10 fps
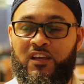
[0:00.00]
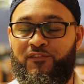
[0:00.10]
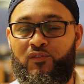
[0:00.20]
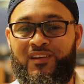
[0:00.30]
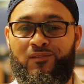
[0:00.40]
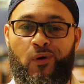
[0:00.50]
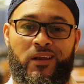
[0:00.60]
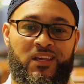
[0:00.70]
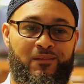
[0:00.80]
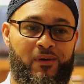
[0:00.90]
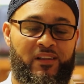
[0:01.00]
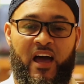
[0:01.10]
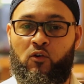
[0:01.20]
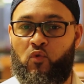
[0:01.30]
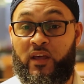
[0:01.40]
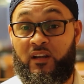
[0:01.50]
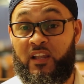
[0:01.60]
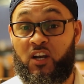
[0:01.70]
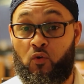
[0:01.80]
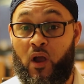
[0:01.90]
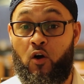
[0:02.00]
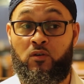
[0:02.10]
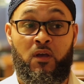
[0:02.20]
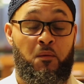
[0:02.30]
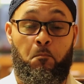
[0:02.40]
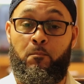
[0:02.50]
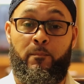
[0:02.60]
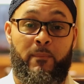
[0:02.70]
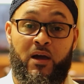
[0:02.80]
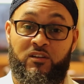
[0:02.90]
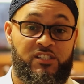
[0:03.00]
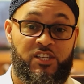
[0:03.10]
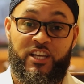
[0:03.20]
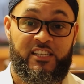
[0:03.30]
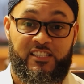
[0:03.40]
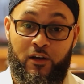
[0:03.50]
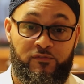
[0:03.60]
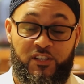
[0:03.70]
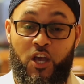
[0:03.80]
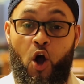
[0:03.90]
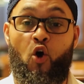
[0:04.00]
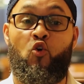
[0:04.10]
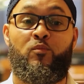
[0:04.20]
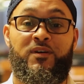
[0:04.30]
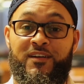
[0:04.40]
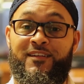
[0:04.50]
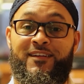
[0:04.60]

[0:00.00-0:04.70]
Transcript: If you need to write an email out, write a letter out, mail it to yourself, to your home,